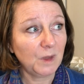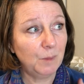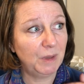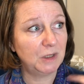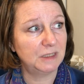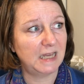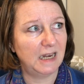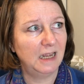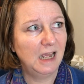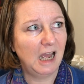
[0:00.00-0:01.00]
because then
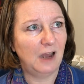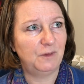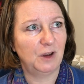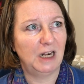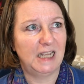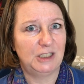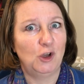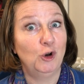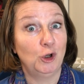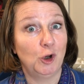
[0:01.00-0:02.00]
I feel less
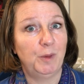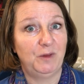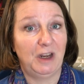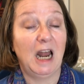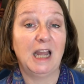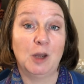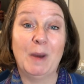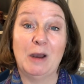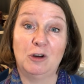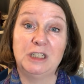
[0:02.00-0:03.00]
hung up, if you like,
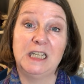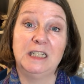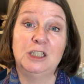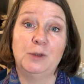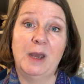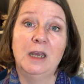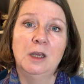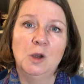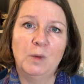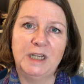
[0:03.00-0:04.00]
about cutting into it.
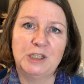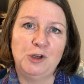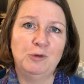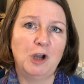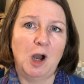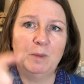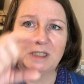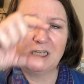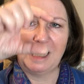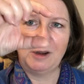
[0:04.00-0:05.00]
When it's a new
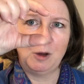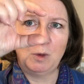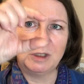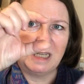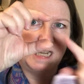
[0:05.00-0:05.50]
garment and I only want a